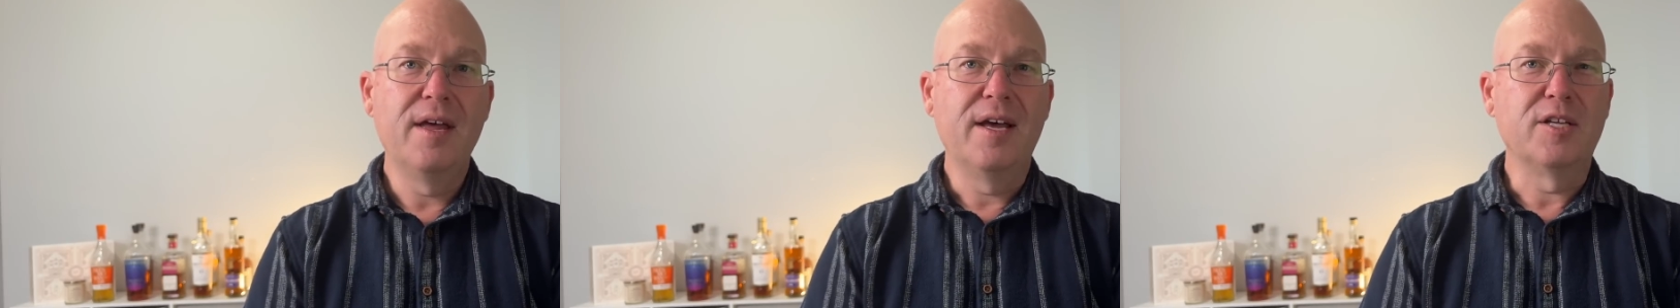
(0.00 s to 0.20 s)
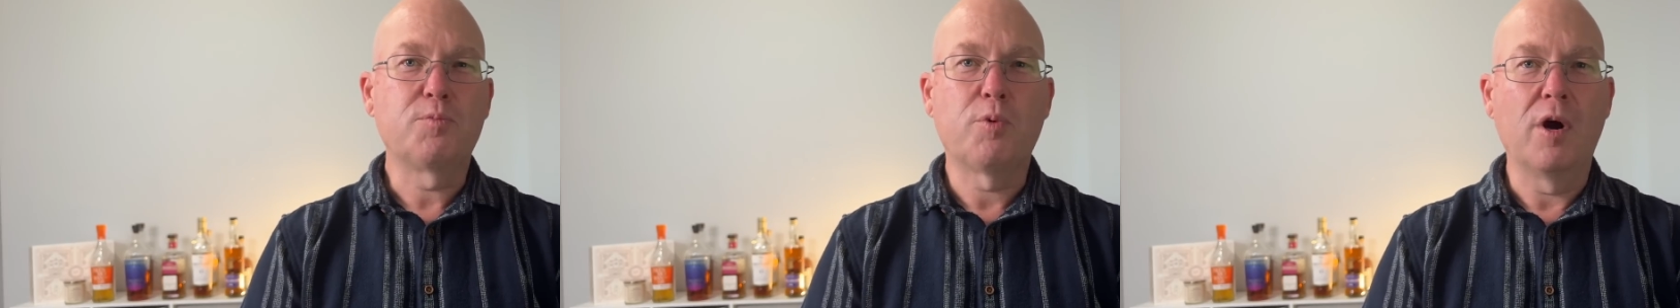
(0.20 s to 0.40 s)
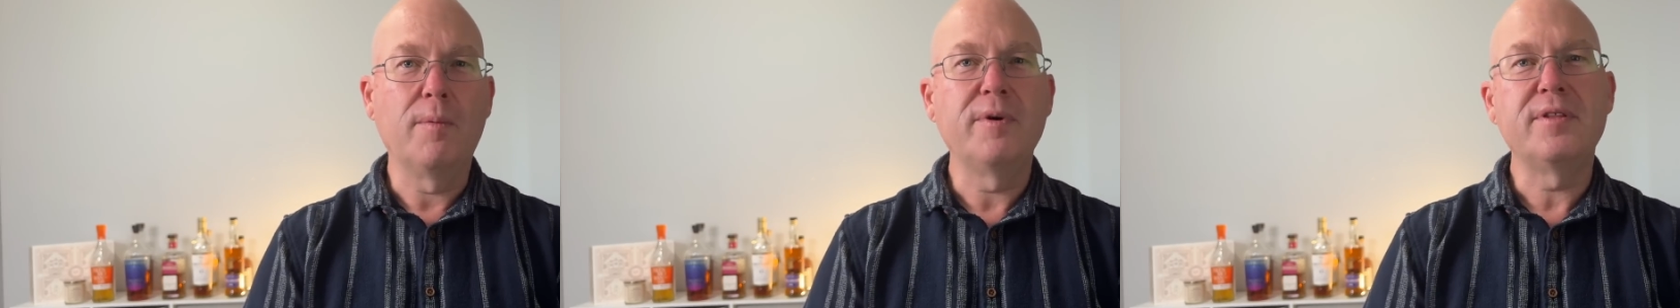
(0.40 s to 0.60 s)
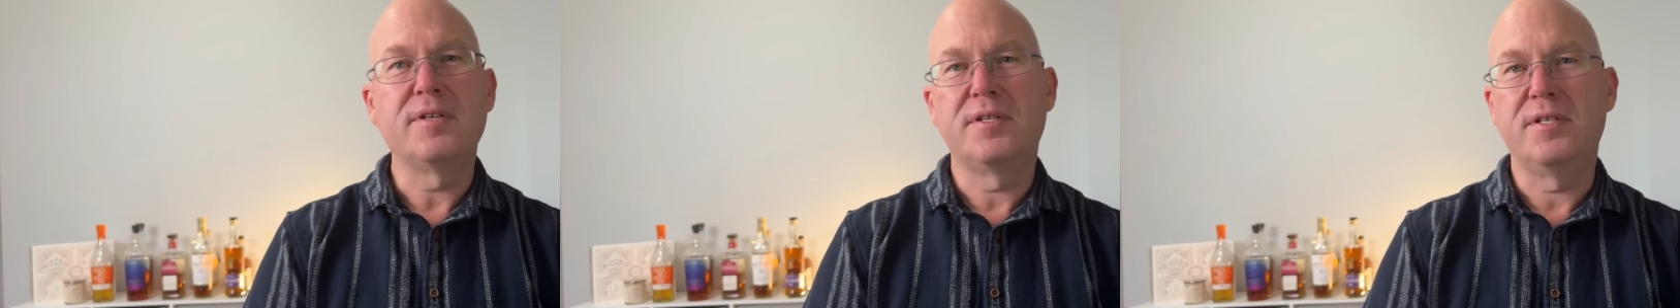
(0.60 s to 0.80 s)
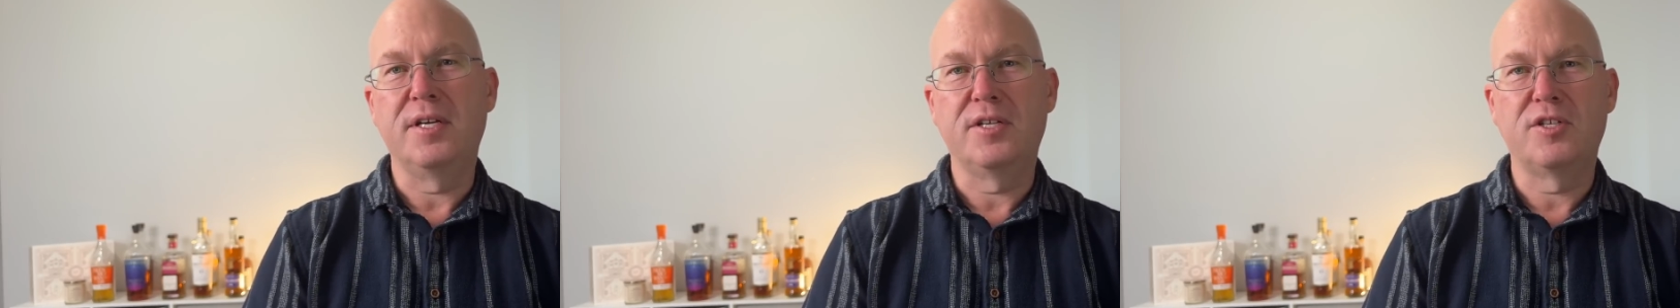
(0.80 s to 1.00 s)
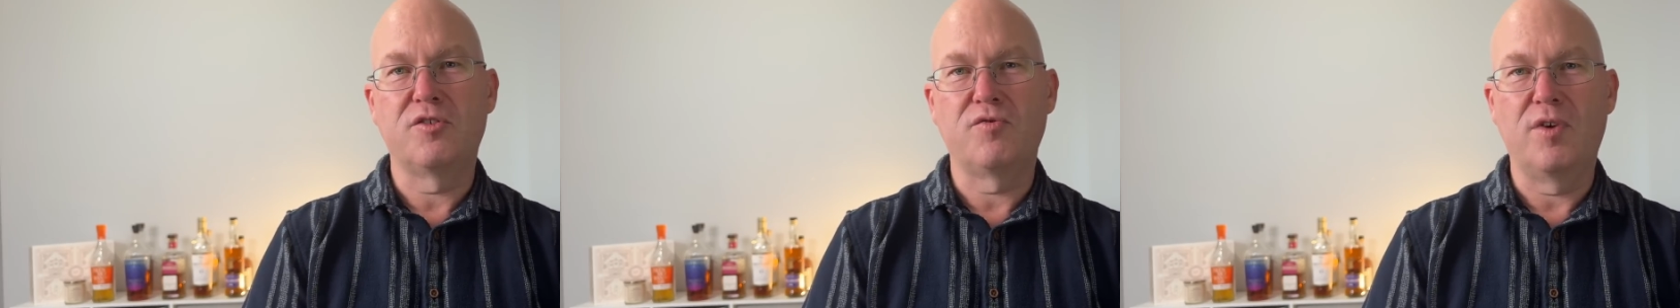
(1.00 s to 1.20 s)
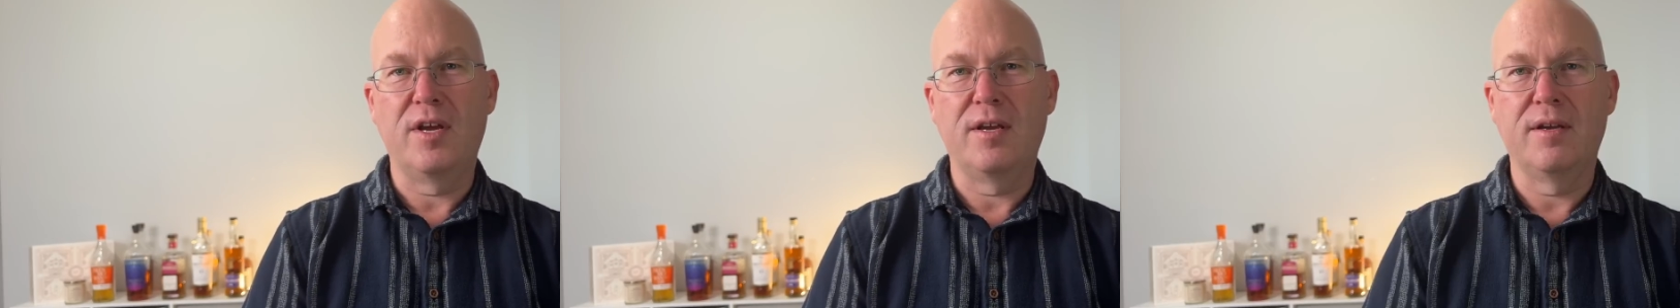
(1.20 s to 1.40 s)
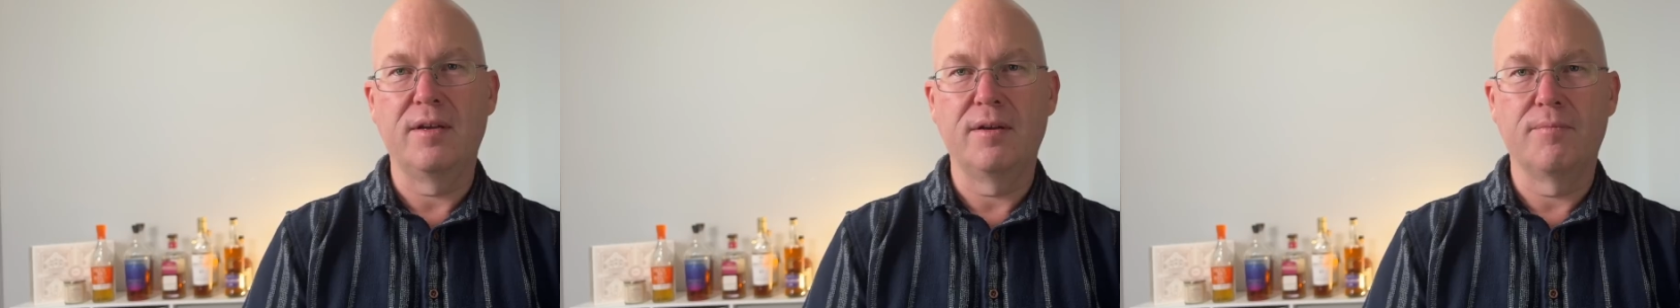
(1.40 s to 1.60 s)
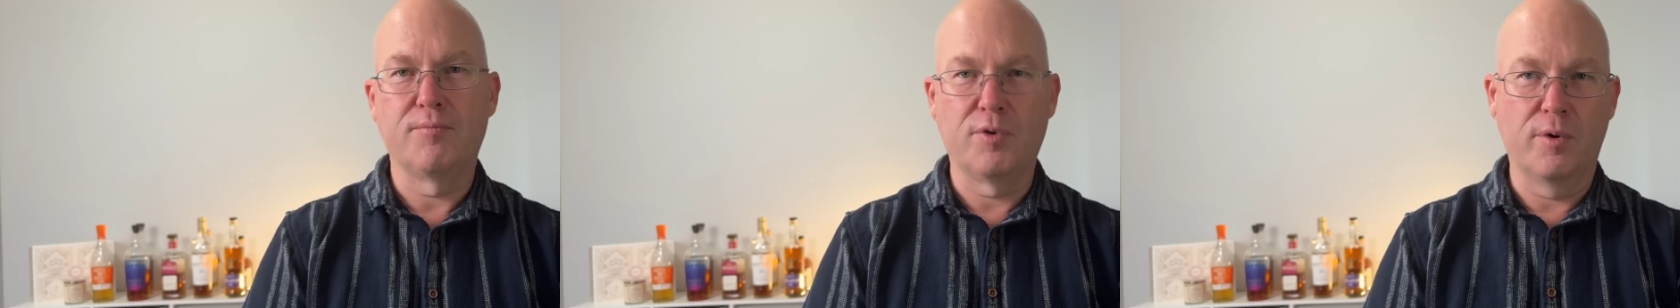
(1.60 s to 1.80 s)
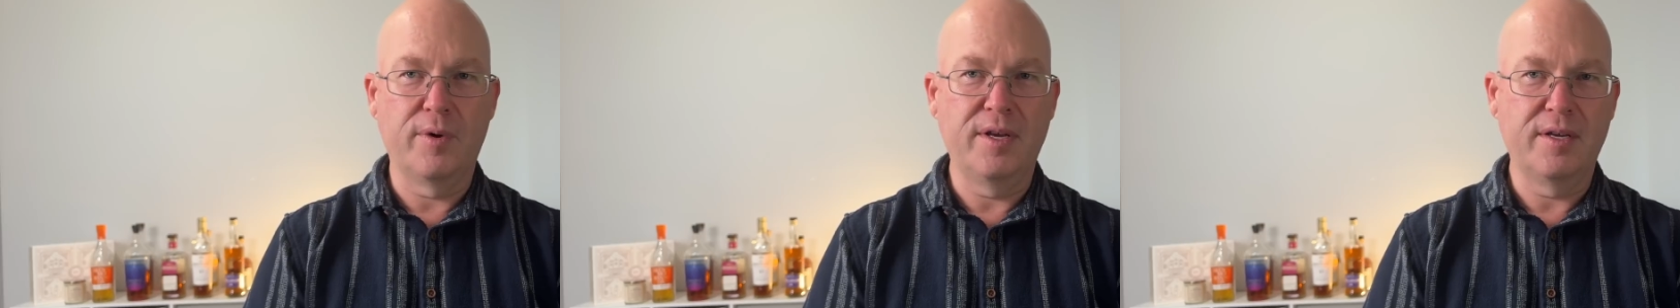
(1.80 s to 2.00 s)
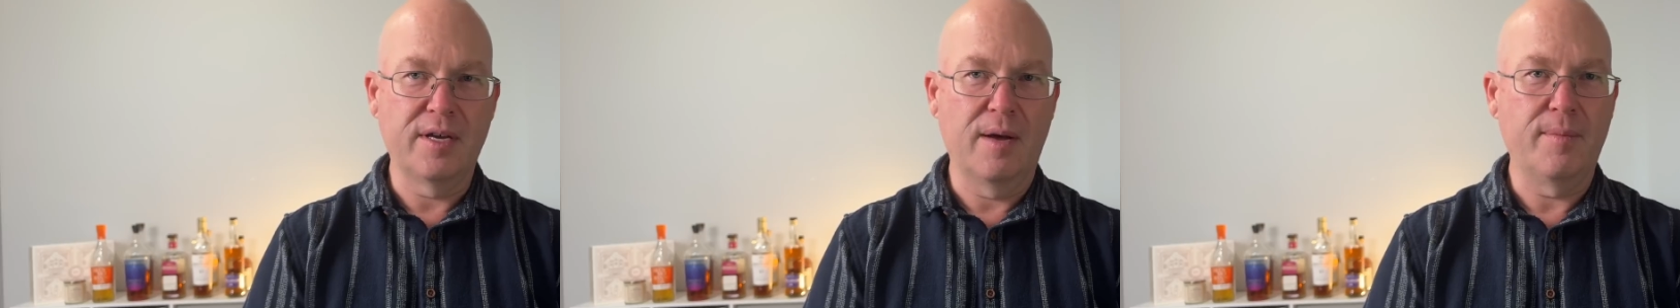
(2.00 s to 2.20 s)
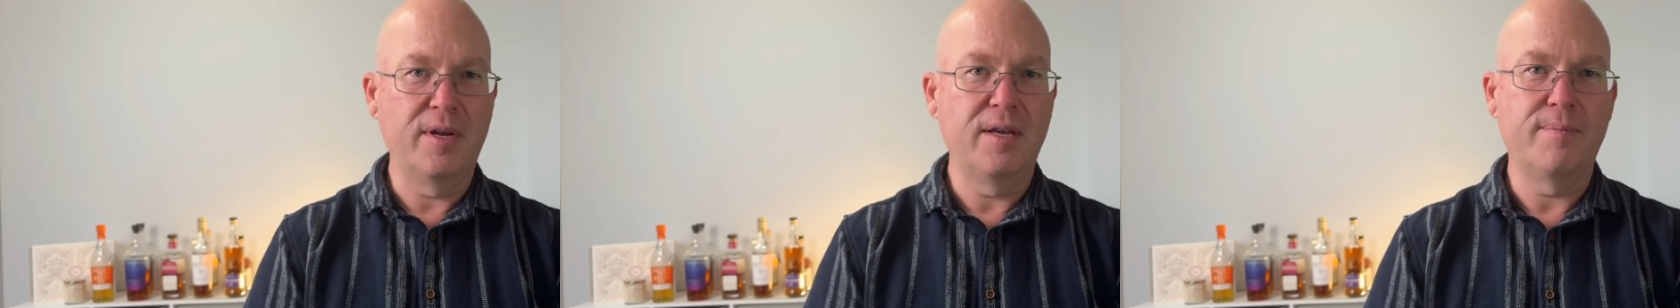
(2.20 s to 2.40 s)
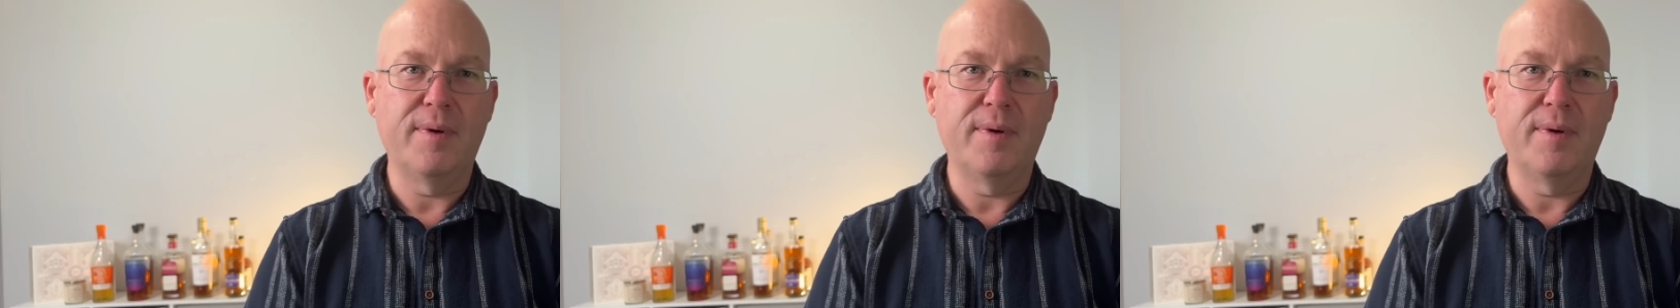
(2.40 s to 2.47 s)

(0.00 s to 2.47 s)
It's probably the Six String Brewing Company,